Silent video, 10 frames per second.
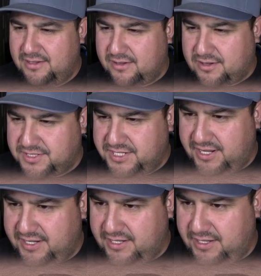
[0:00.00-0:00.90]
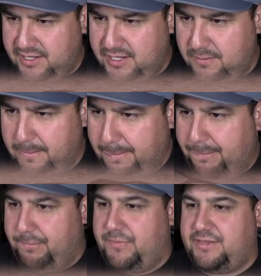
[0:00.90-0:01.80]
I'll take it.
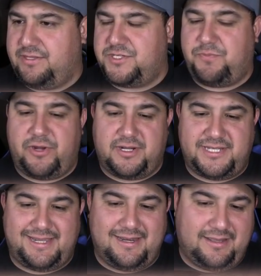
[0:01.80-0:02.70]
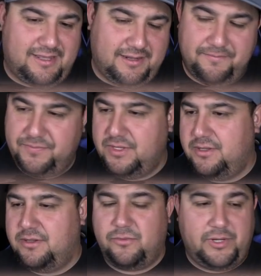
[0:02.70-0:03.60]
At this point, I'll take anything.
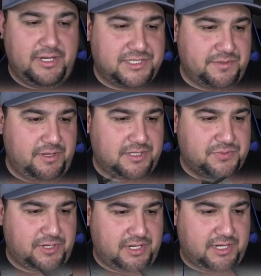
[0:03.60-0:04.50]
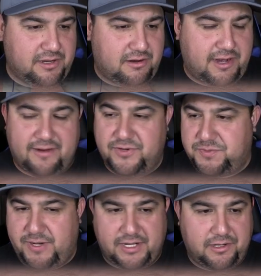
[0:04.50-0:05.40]
We need some hits. We need to get our
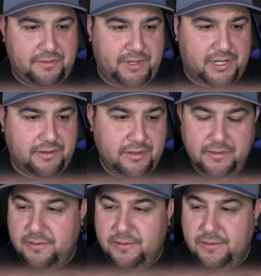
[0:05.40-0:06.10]
average back up, man.